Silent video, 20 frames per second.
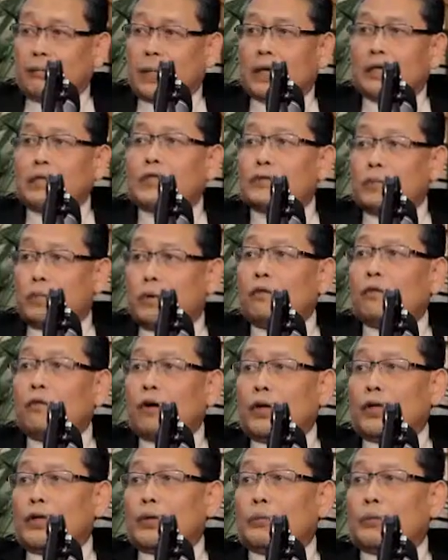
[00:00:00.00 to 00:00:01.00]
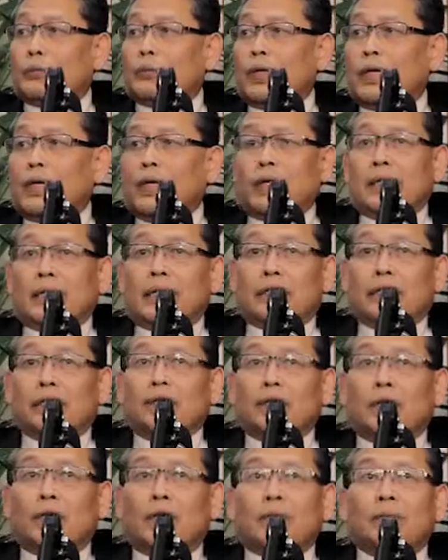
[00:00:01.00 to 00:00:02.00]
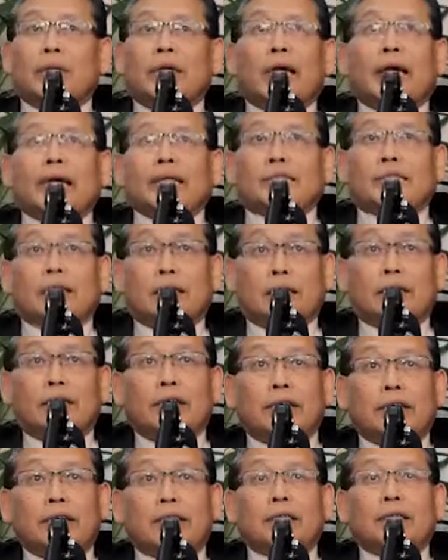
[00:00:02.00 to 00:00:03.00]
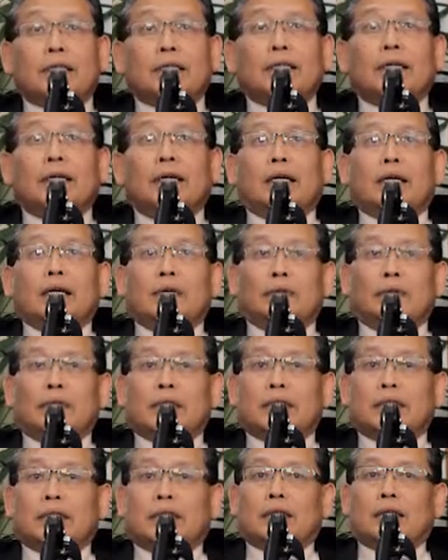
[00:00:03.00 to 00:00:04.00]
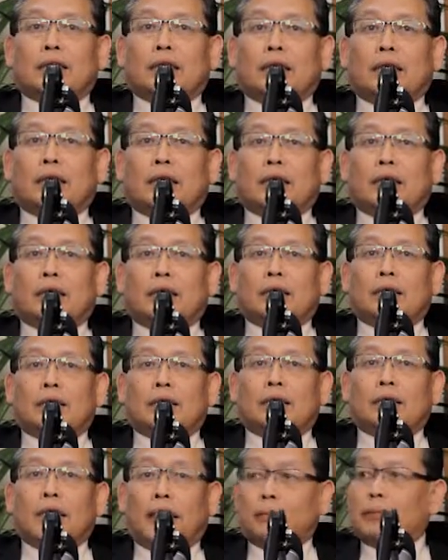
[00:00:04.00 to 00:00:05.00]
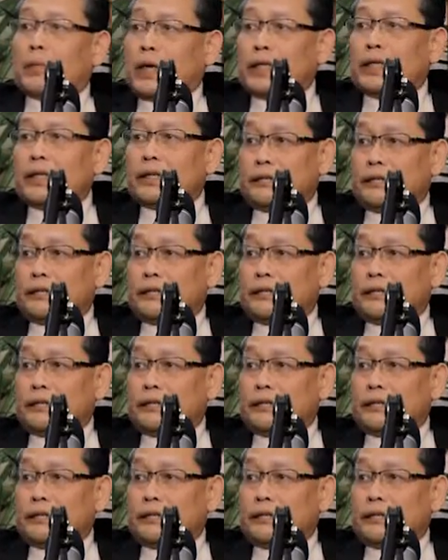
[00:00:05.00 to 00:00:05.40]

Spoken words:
but in small volume. That's not being accelerated, which done by the